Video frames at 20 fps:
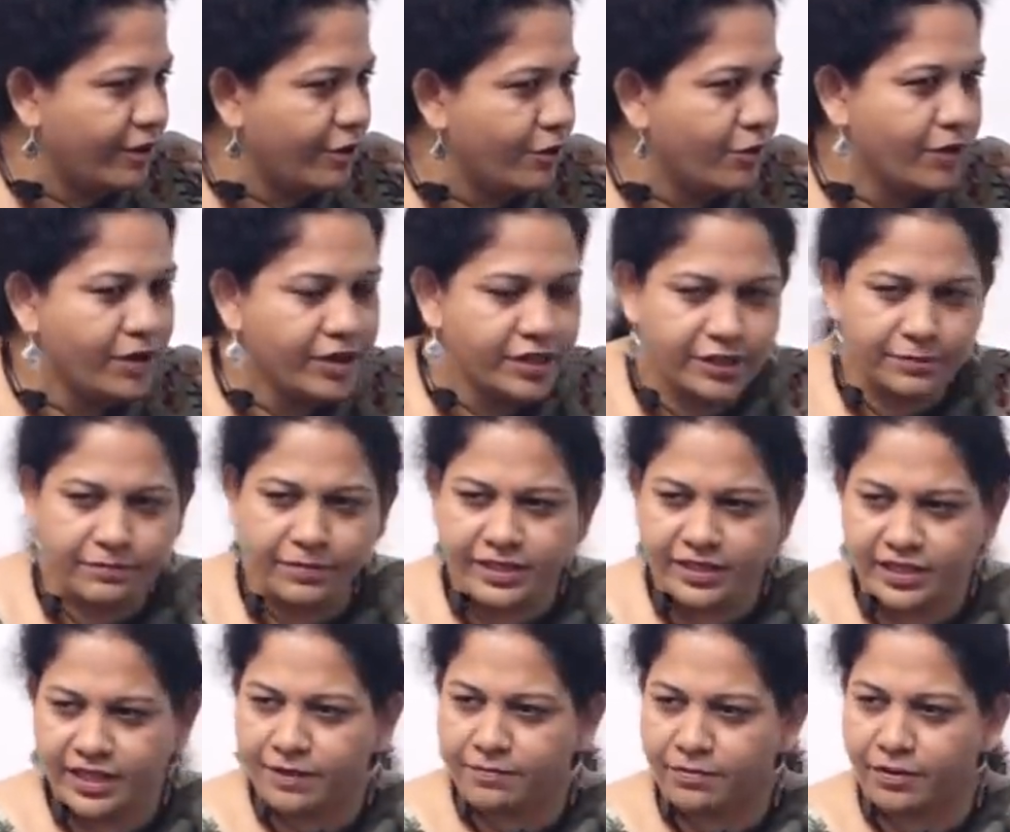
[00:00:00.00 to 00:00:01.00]
who is
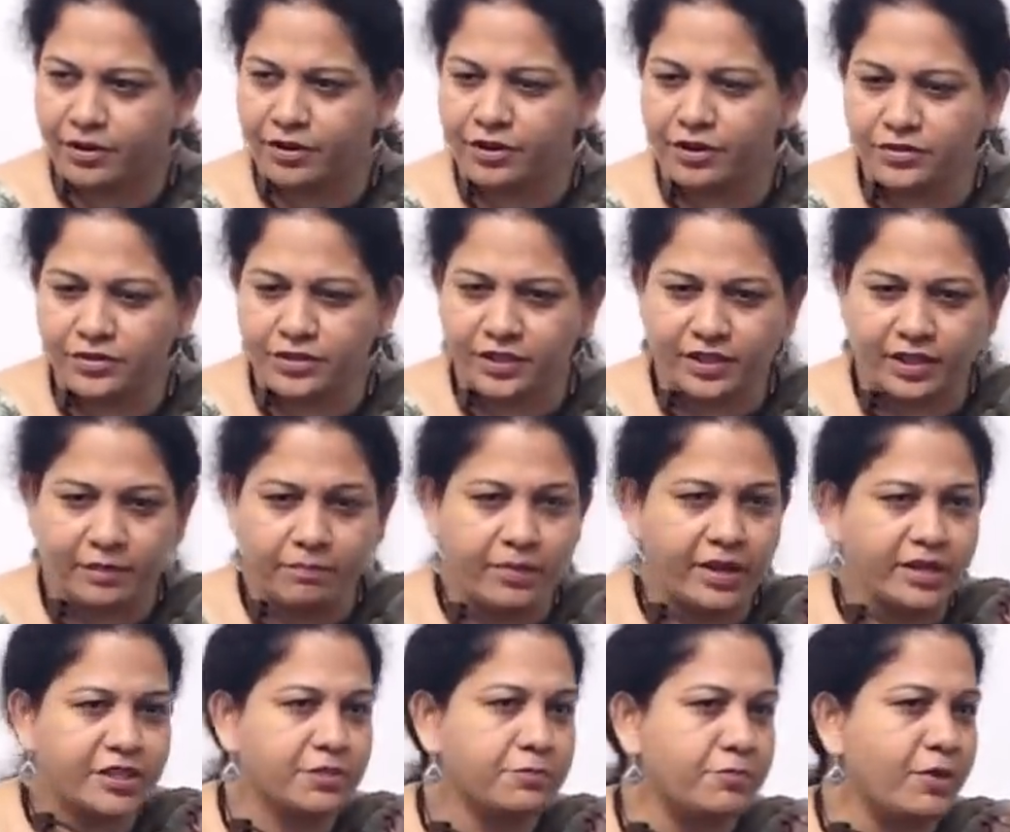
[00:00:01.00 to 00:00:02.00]
busy producing the
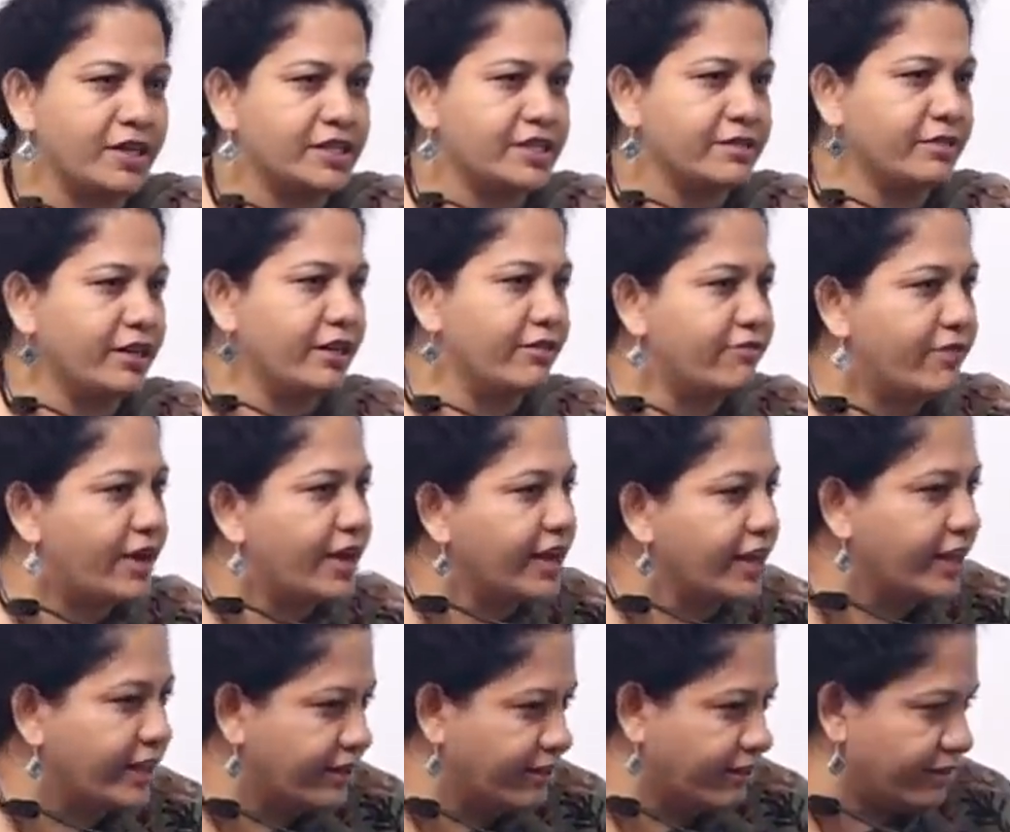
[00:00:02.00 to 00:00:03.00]
best possible
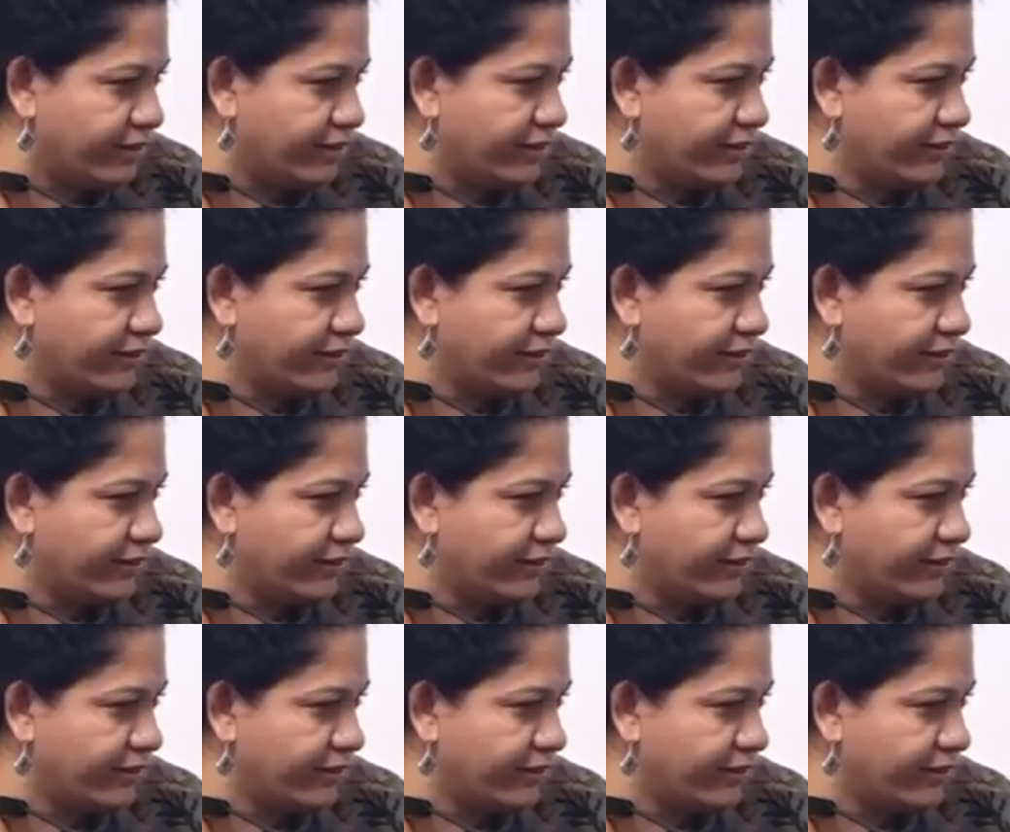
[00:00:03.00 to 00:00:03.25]
wine.